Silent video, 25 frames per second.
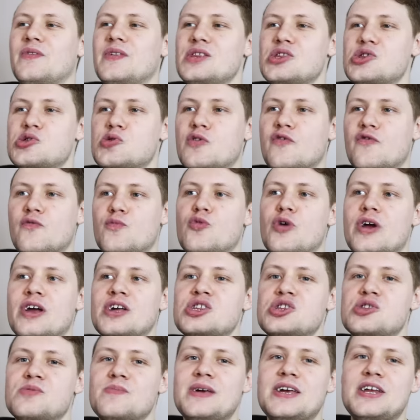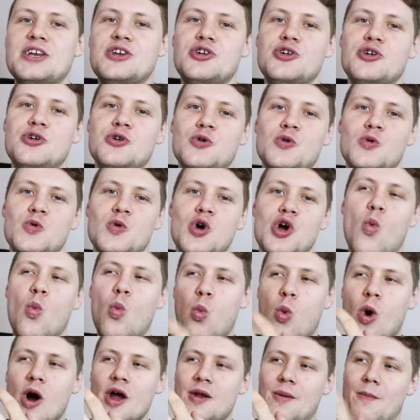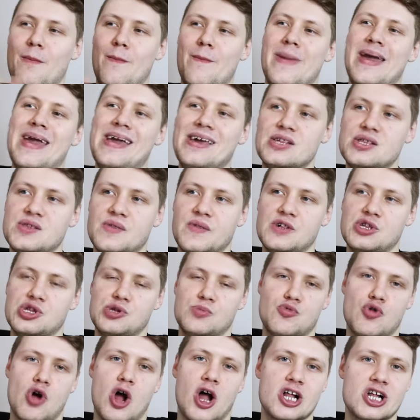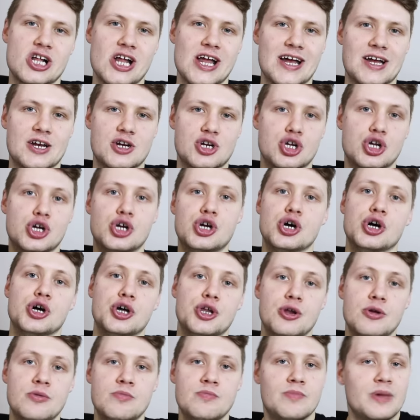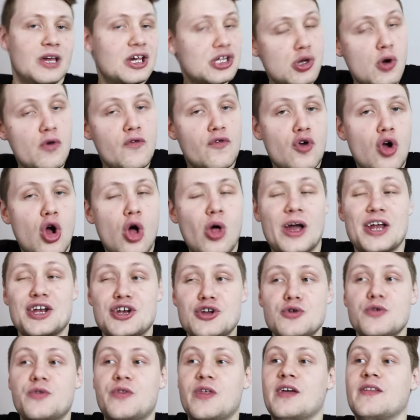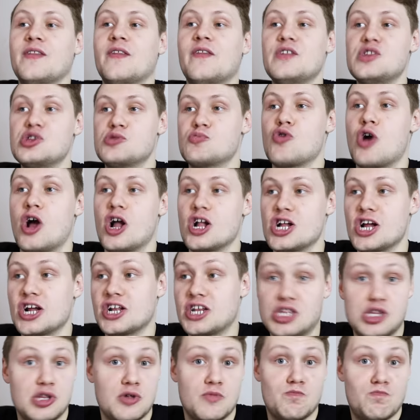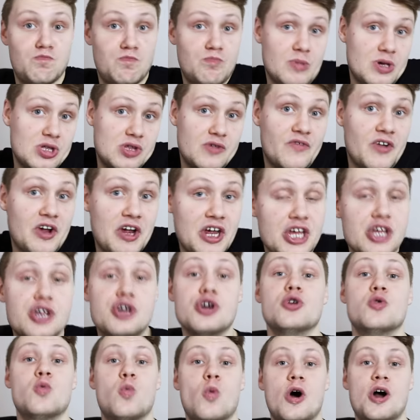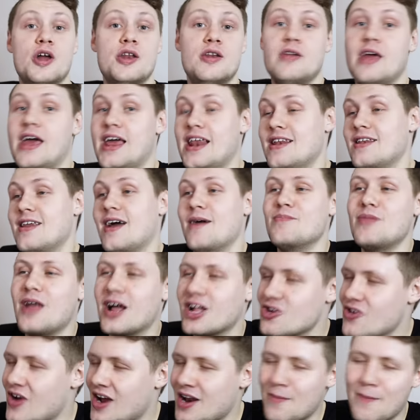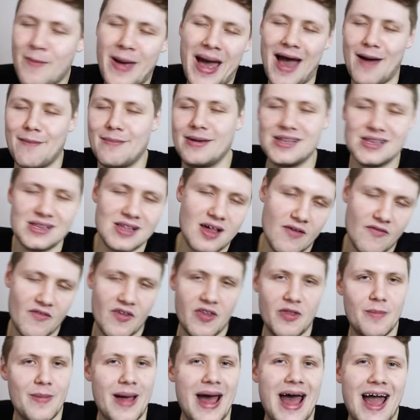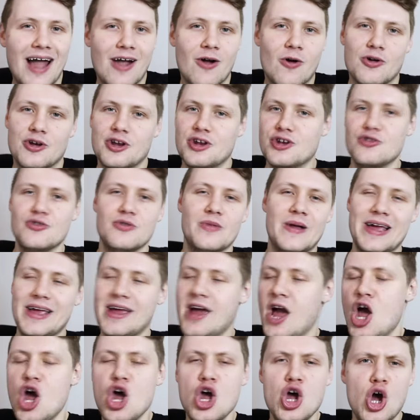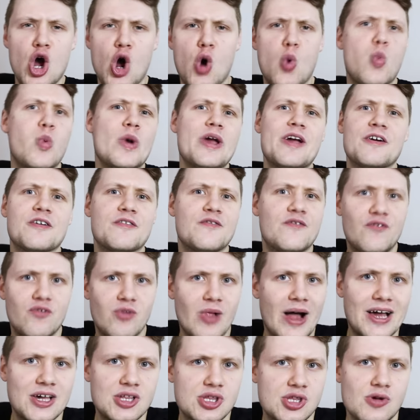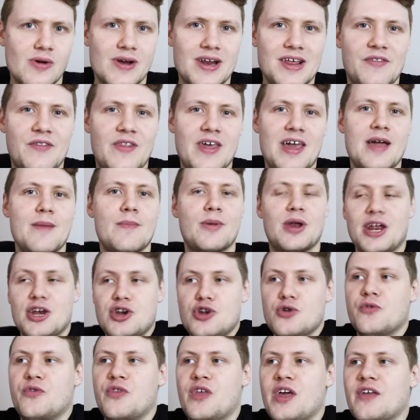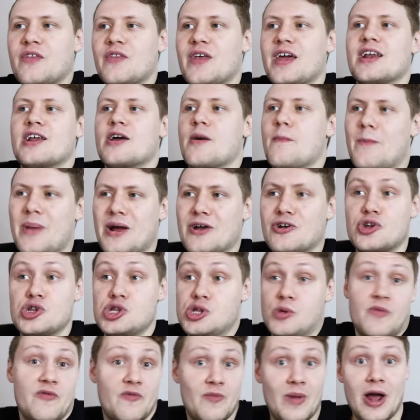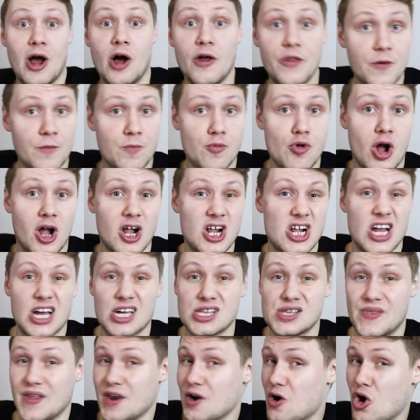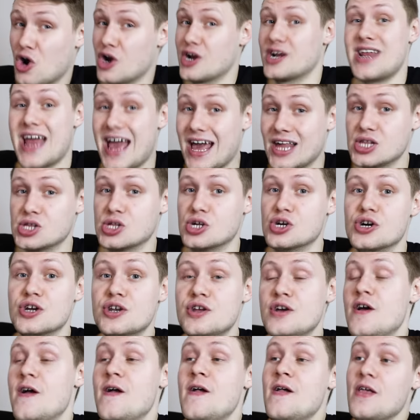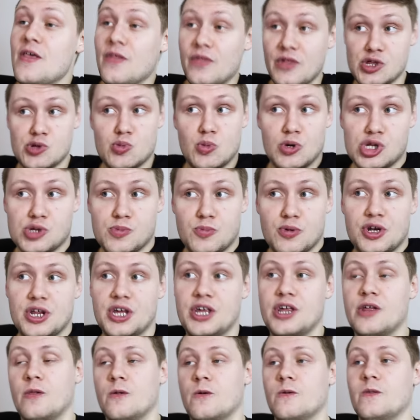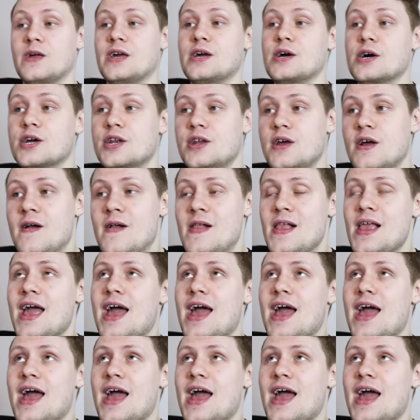This sort of brings me to what makes this project good. Because overall, I do think that this project is a is a very good one, and I'm not trying to pat myself on the back or to do like a weird flex or anything, but I do think that compared to some of my other projects that aren't as good, this one is particularly good.